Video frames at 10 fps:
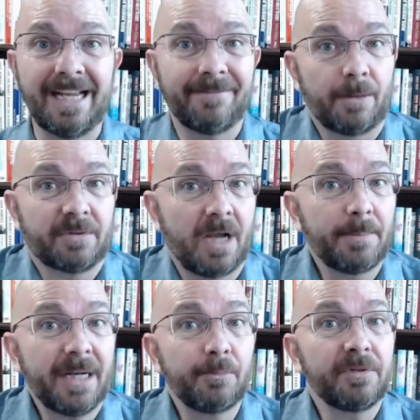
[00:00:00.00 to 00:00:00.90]
if I was
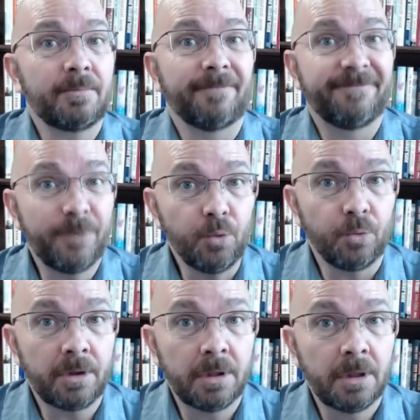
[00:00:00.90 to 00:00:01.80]
coming up with some
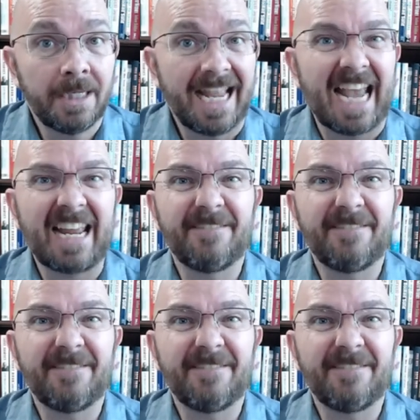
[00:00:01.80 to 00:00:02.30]
food and